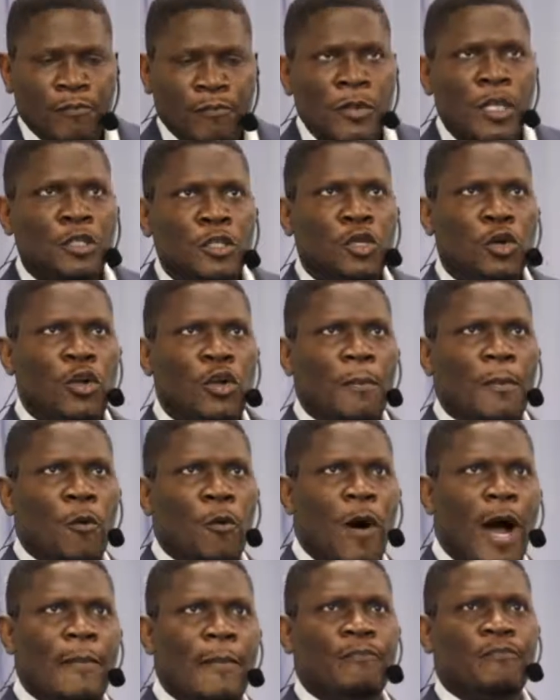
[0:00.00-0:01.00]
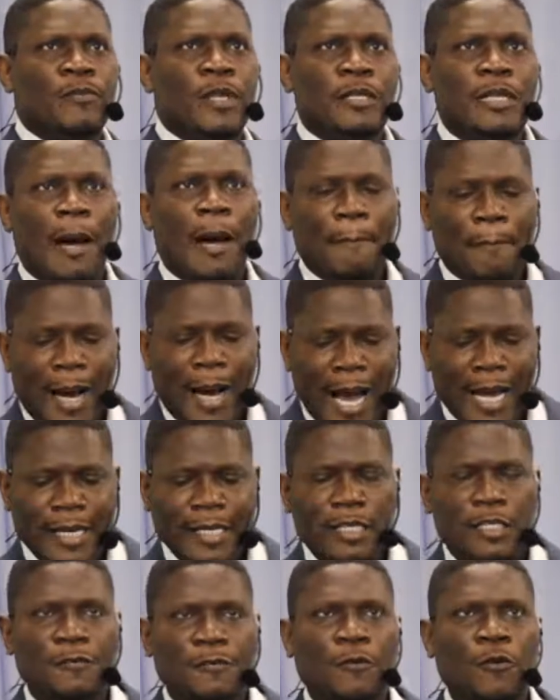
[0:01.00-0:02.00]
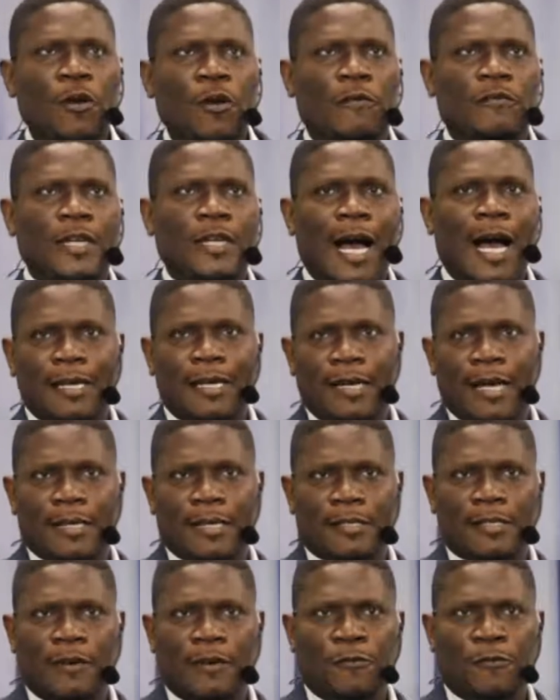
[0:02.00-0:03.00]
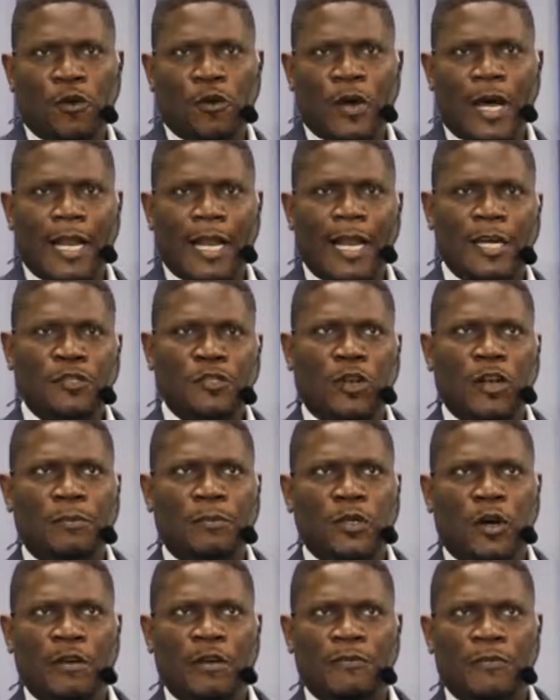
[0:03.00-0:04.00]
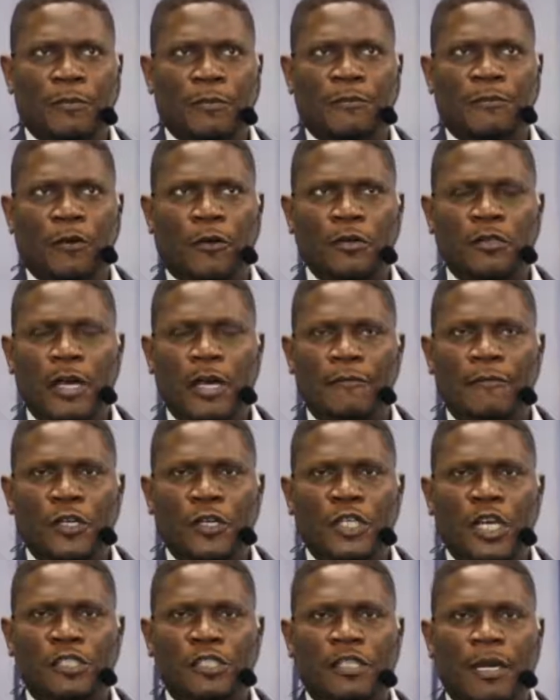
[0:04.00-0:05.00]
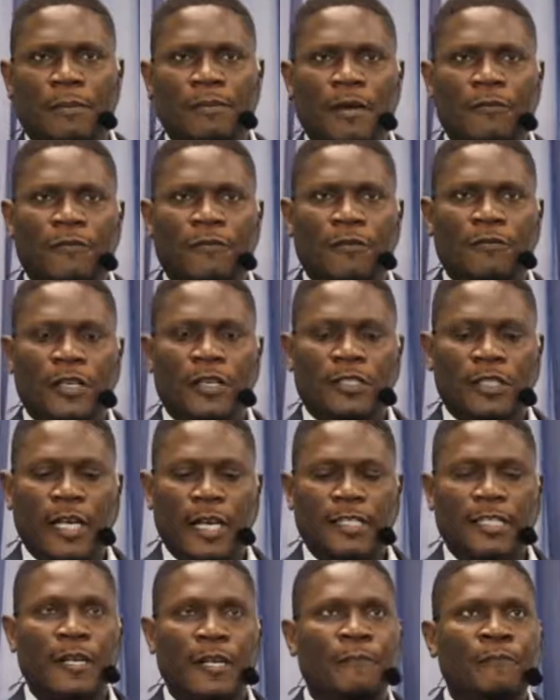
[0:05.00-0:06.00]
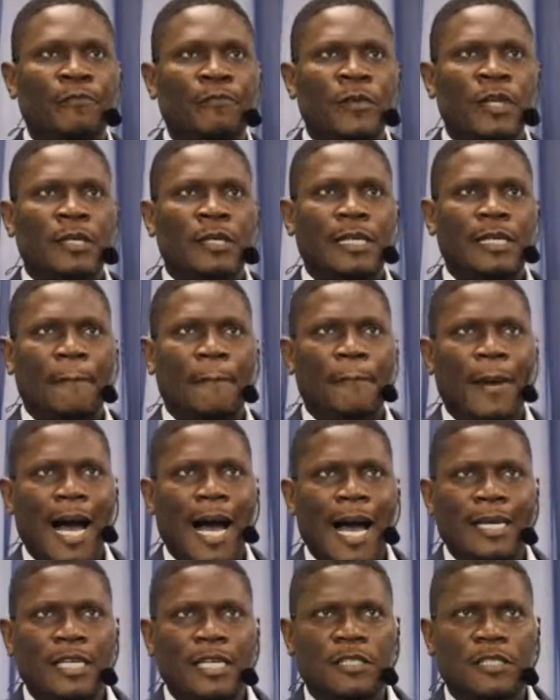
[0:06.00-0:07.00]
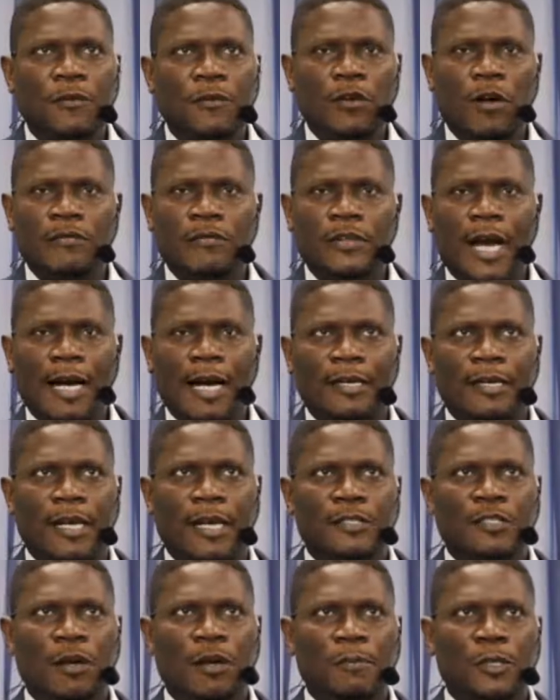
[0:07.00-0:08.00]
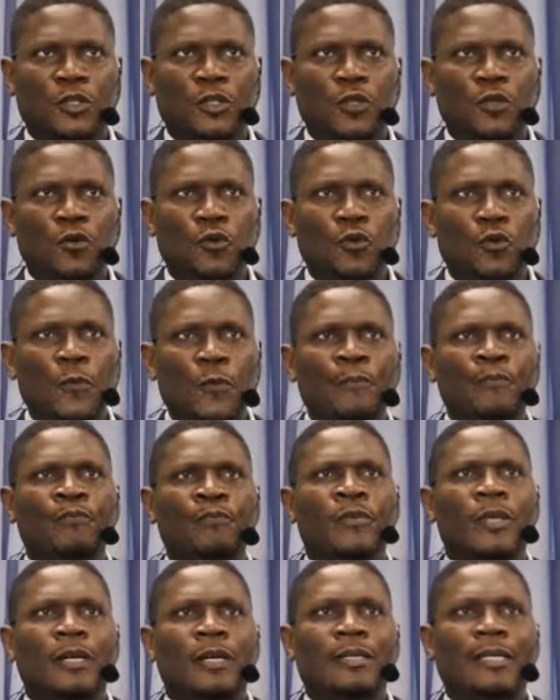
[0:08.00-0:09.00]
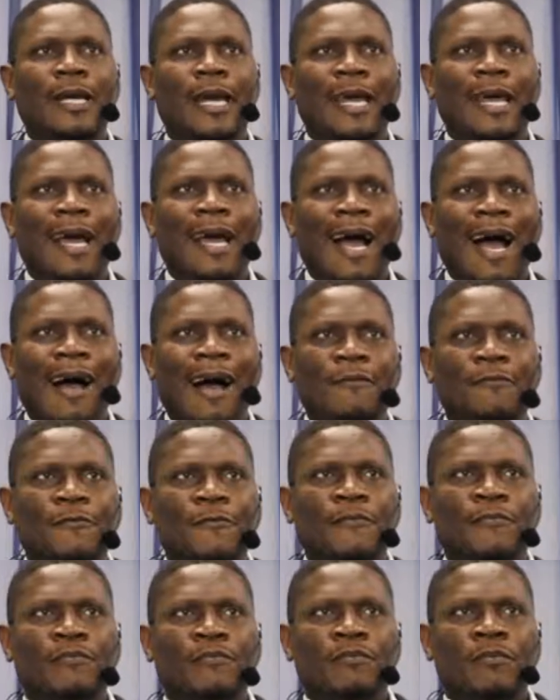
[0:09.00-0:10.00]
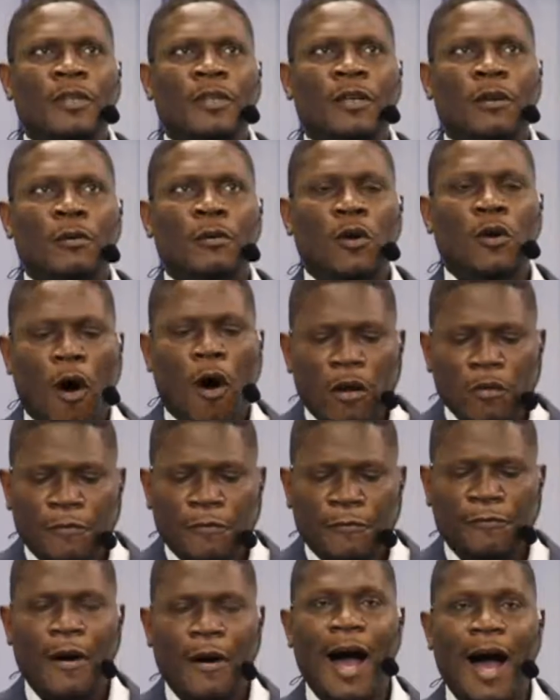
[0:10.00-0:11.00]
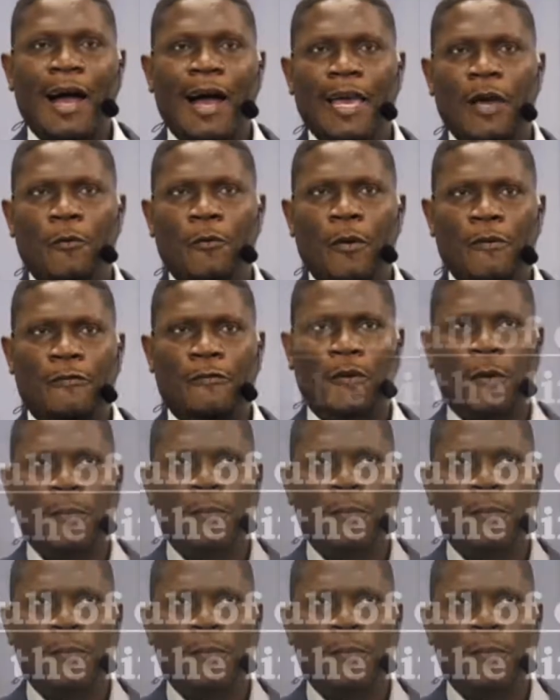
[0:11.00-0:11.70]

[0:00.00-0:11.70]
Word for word: So number one, their mind is full of darkness. If you look at that scripture in Ephesians chapter 4 verse 18, their mind is full of darkness. Number two, they have gone far away from